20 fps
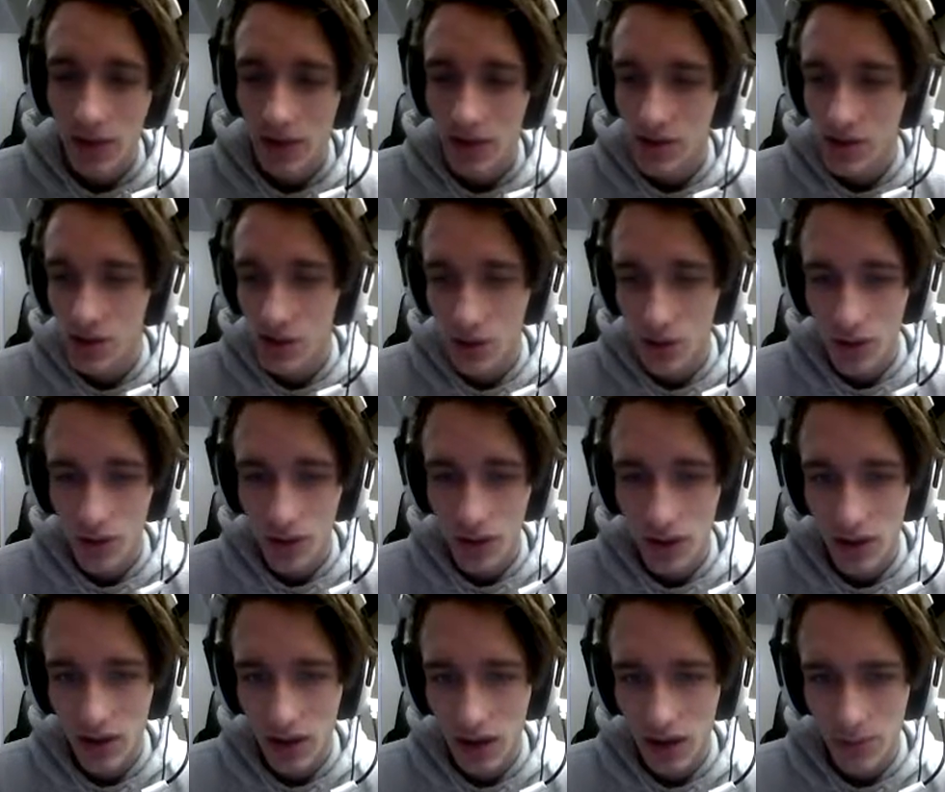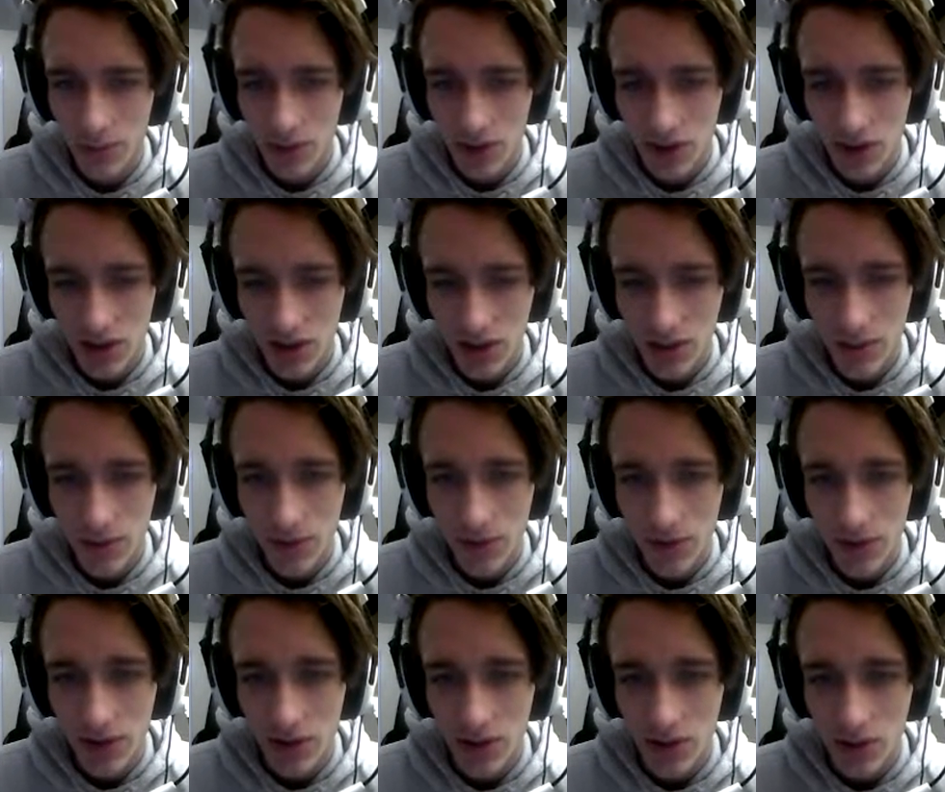So uh, I'm just going to keep
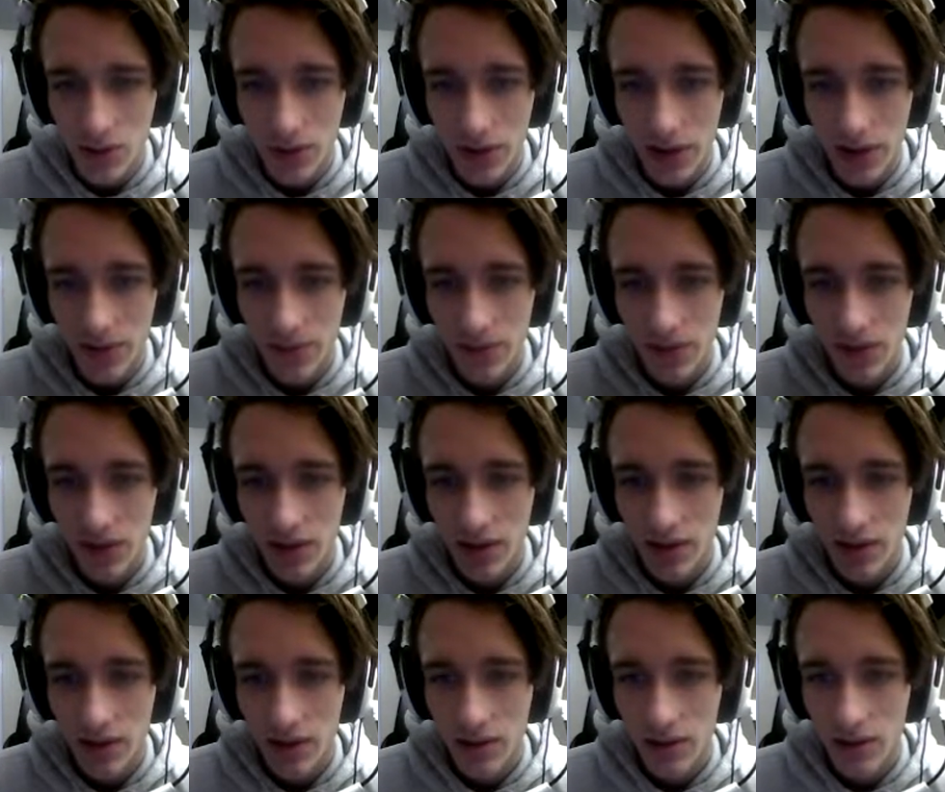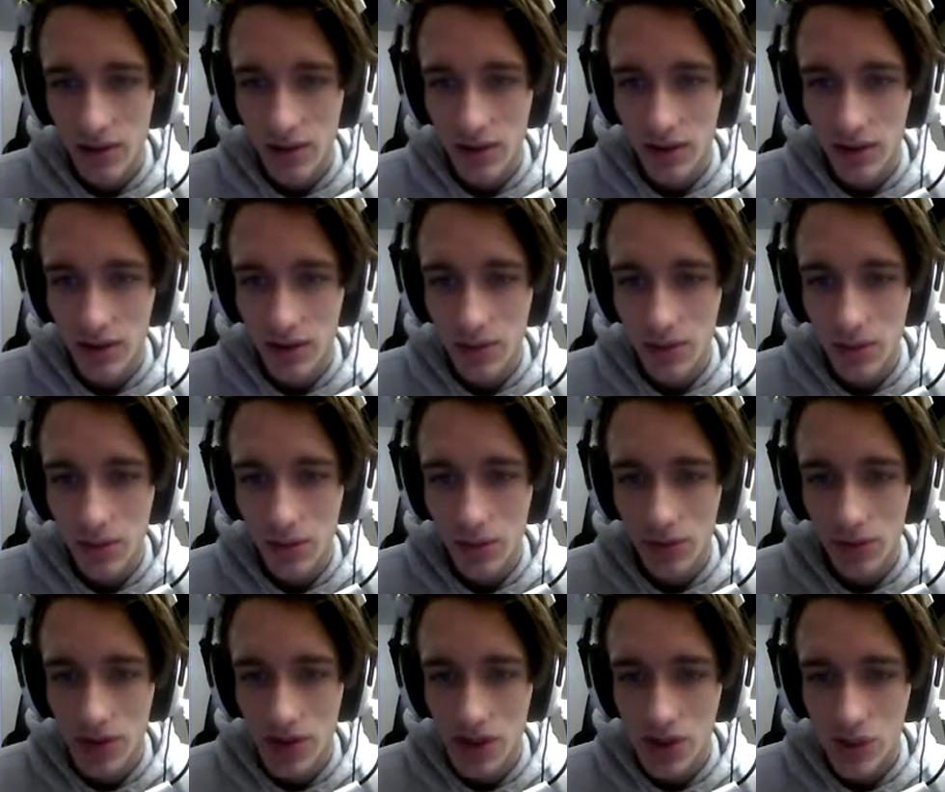going this way. keep going
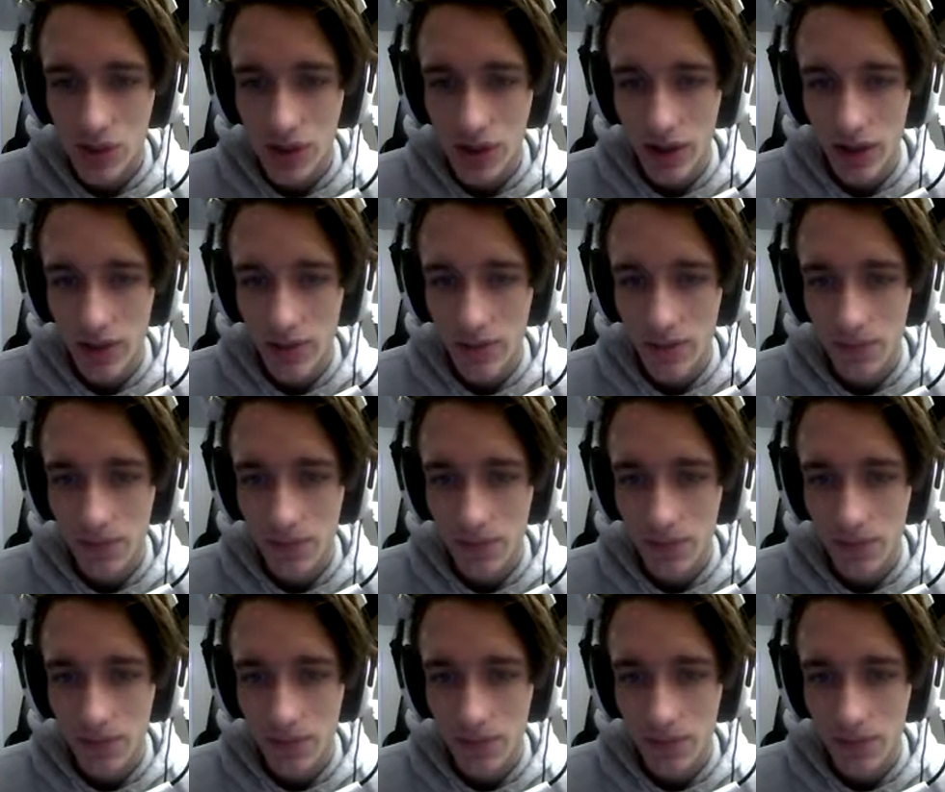this way.